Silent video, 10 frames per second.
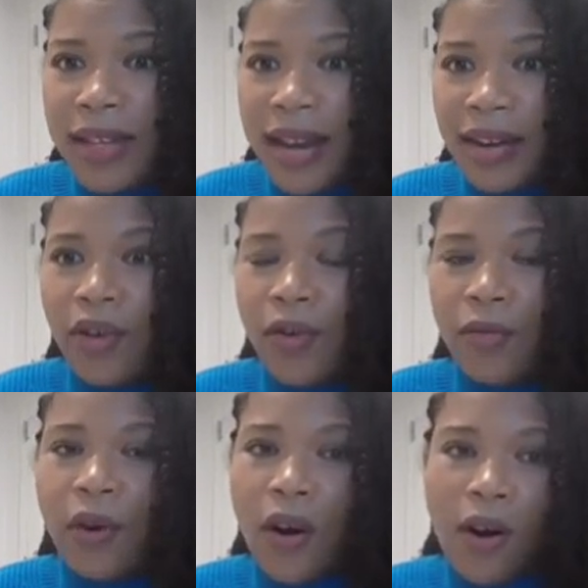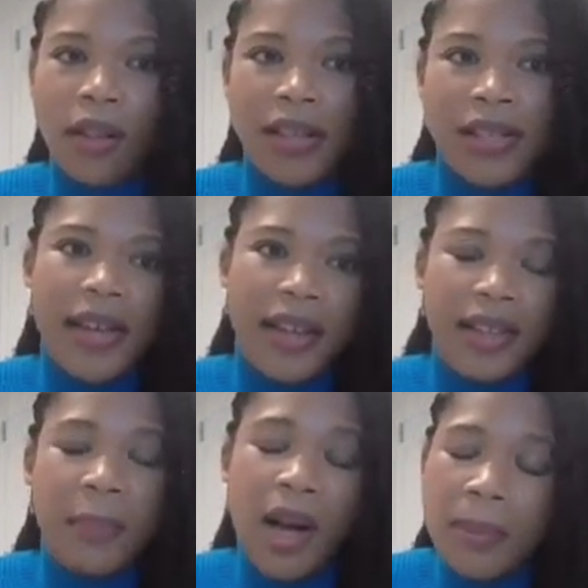data overall is that
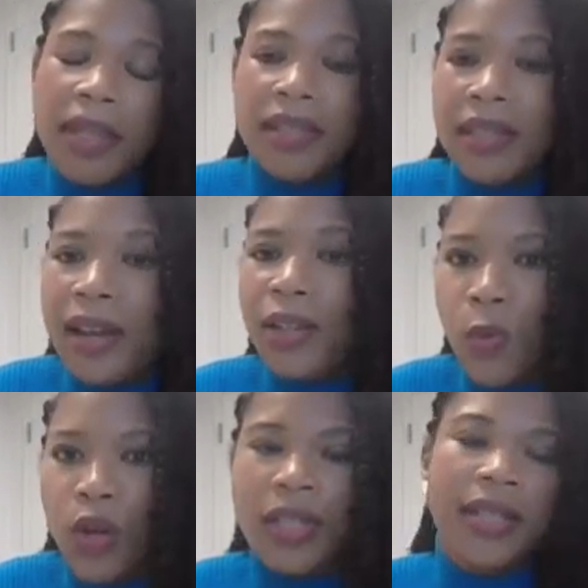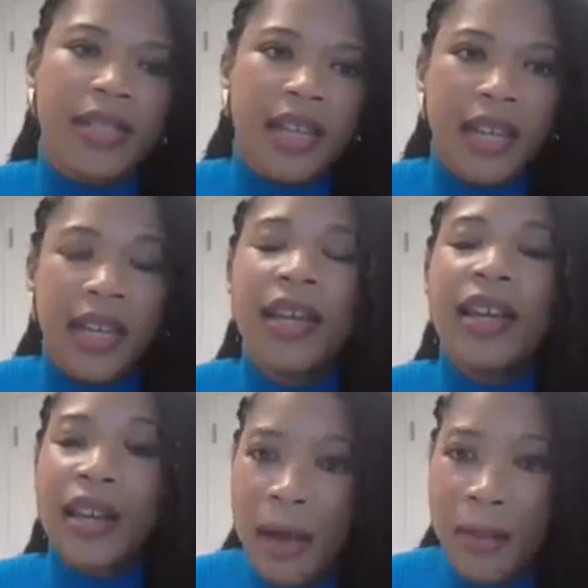the public does want to see
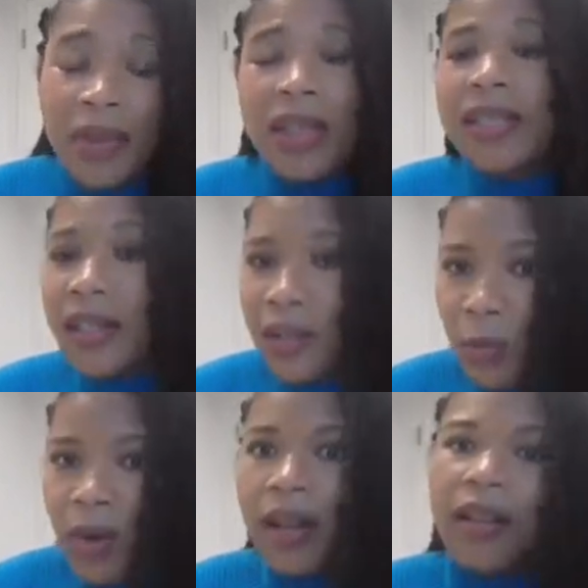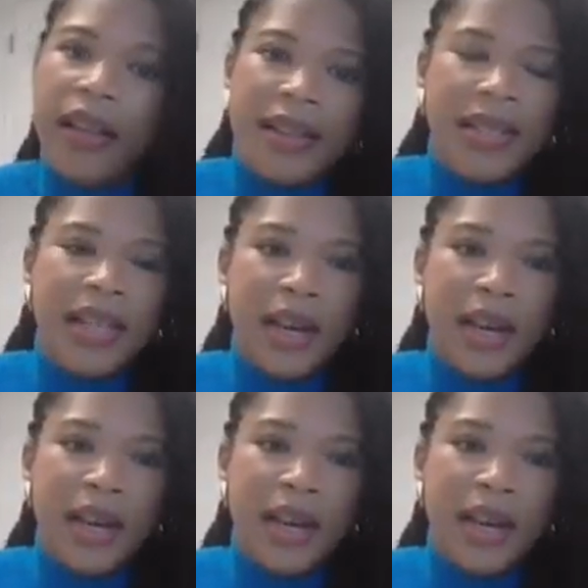companies as well as the